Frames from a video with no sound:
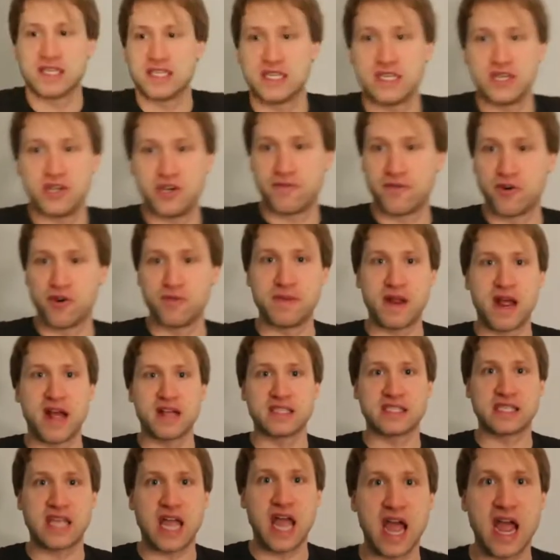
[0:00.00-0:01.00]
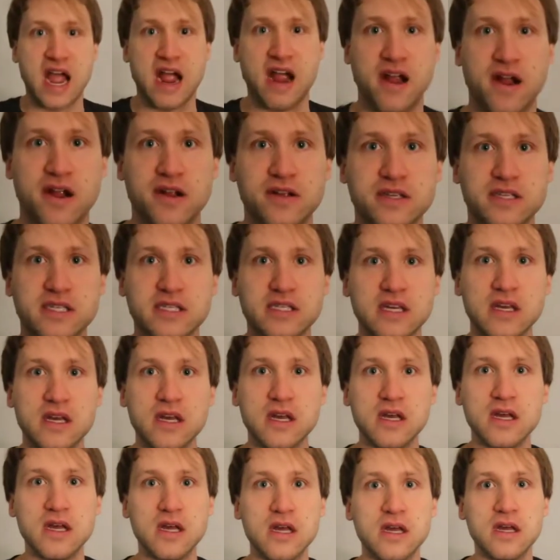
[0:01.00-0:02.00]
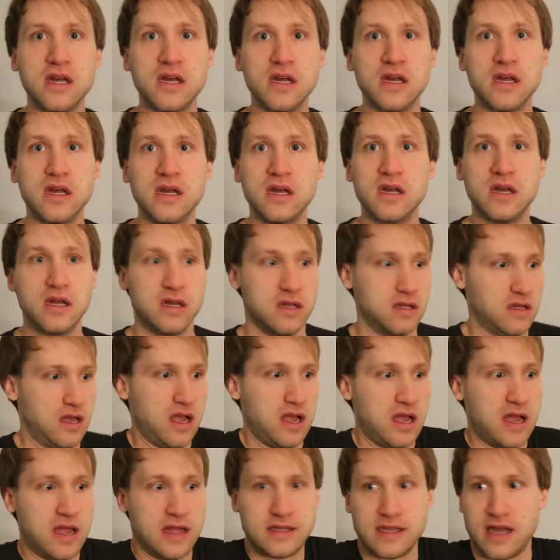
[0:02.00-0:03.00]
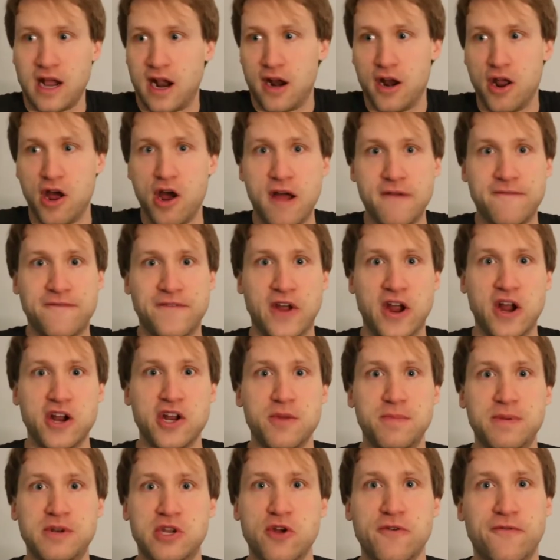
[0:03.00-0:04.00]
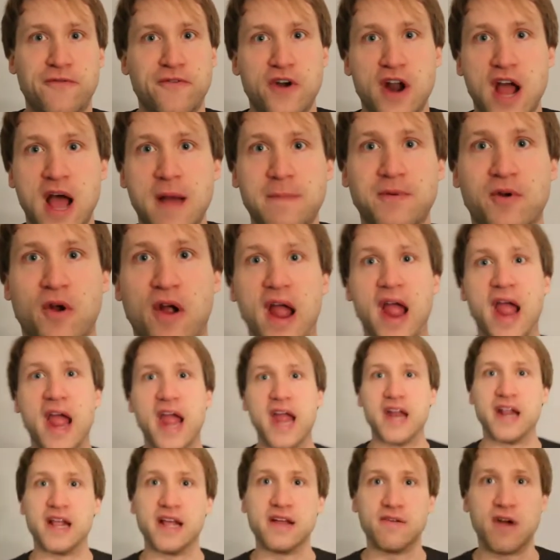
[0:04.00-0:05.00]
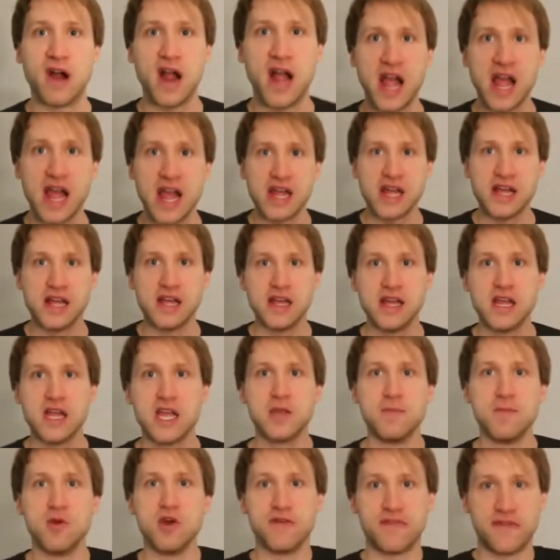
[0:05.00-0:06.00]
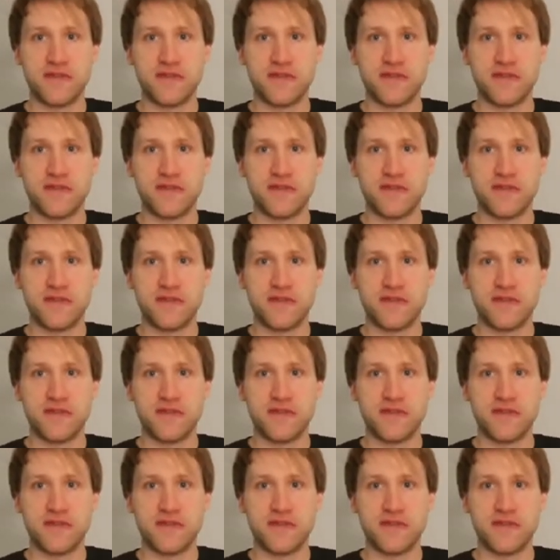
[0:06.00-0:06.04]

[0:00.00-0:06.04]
it was into your room downstairs. Why? I don't know. I figured you'd be due for an upgrade, right? You're